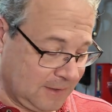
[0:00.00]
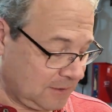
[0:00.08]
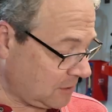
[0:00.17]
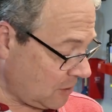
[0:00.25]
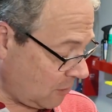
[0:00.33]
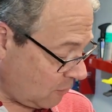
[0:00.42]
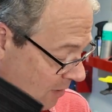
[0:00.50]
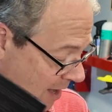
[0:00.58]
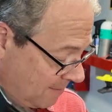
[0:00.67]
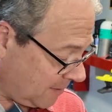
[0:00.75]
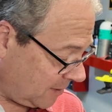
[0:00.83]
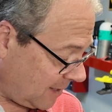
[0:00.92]
So
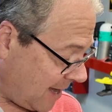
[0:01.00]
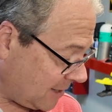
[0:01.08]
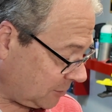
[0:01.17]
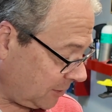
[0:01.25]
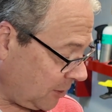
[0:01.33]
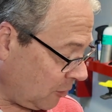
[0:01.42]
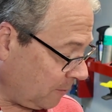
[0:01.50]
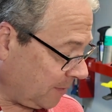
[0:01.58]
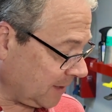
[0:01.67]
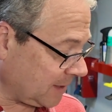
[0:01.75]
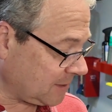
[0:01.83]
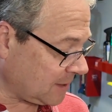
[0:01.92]
I'm going to actually
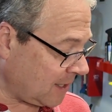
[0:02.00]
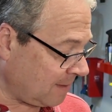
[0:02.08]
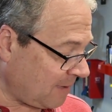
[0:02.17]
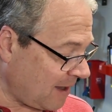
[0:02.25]
open this up.